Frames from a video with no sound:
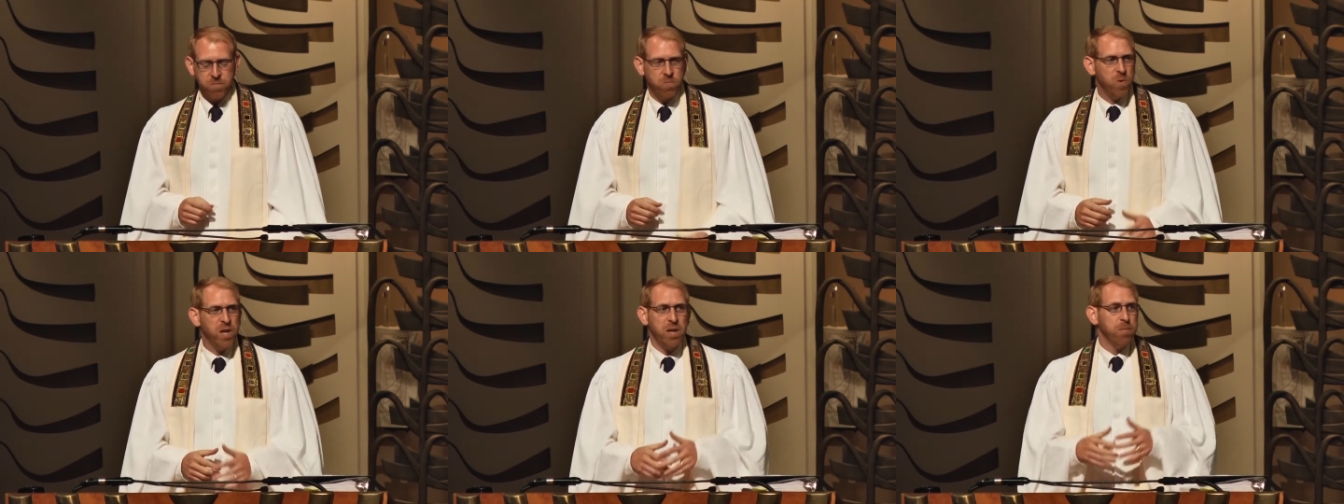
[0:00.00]

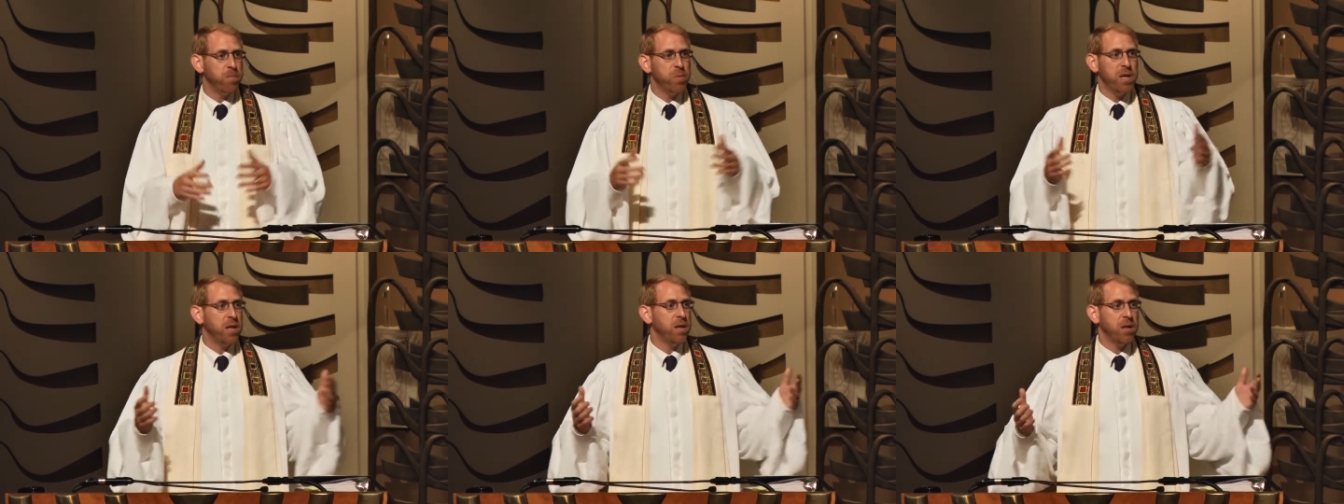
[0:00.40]
We can
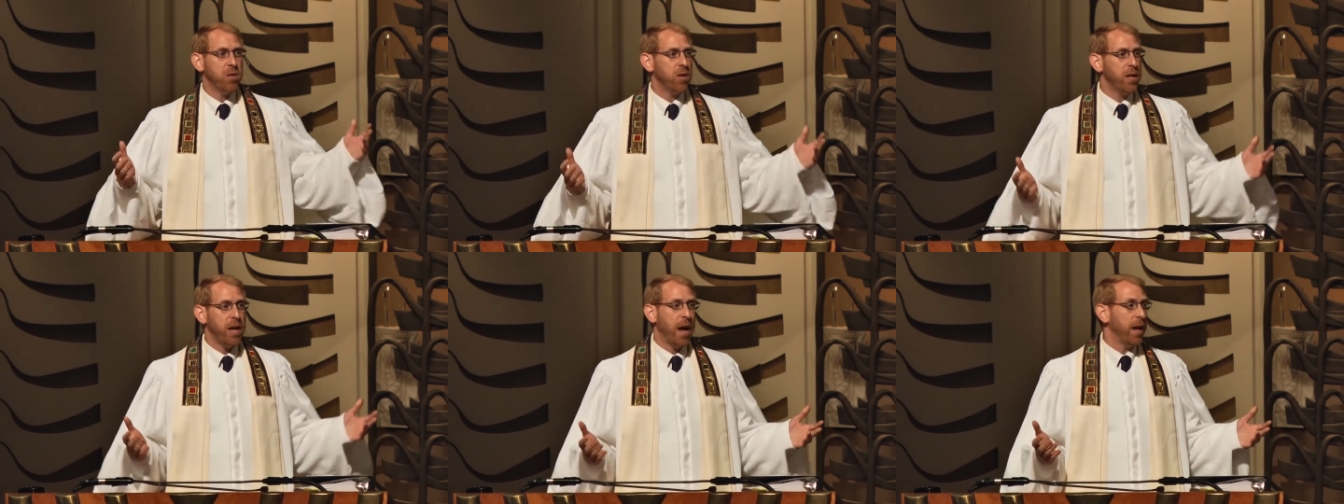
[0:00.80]
be
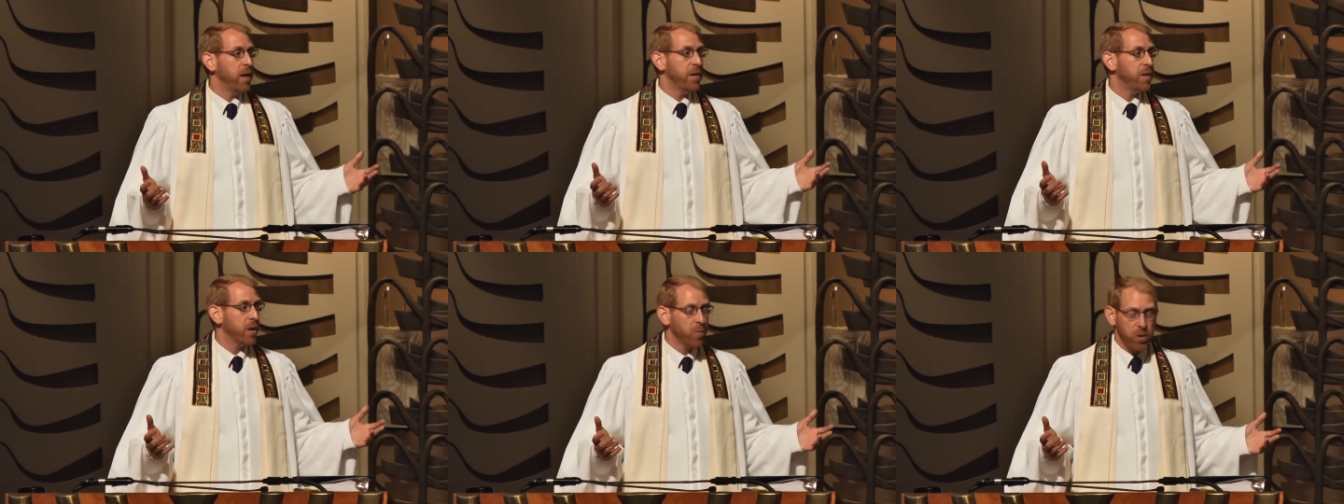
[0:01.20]
nearly
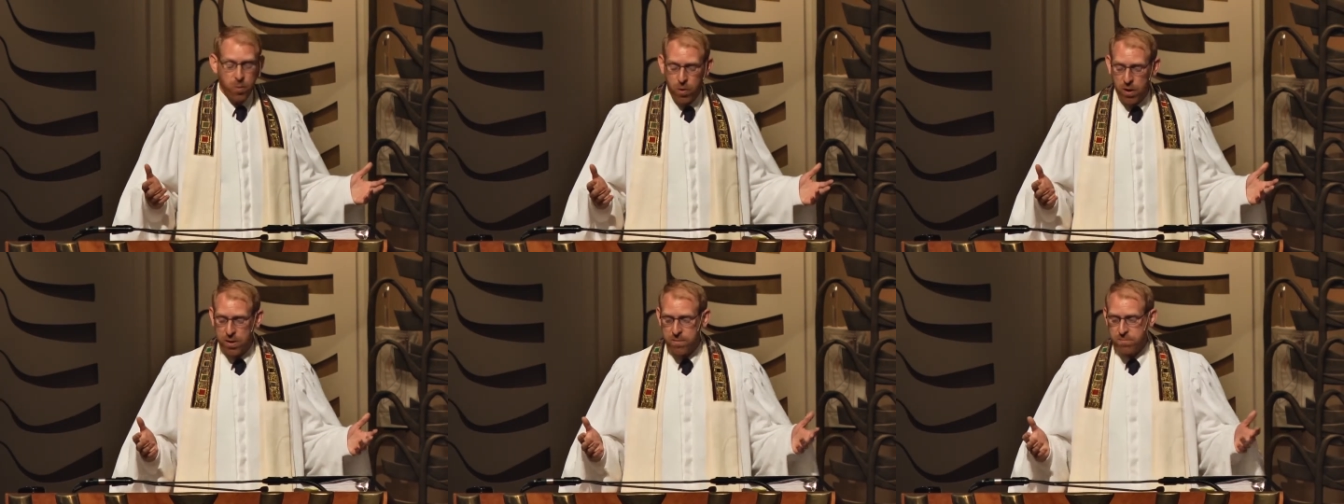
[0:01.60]
anything we
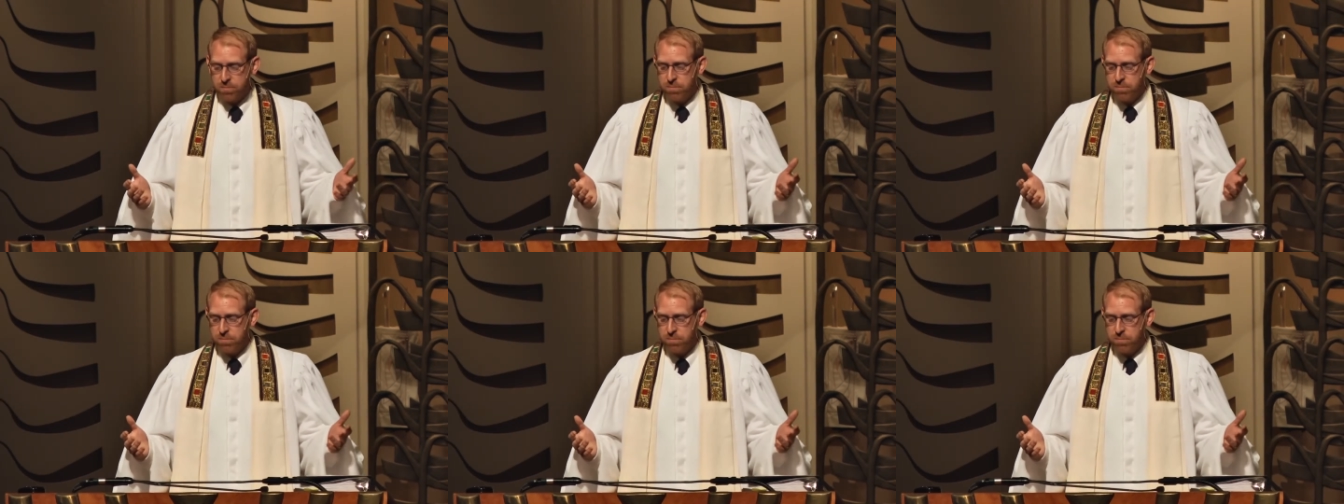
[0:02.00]
want.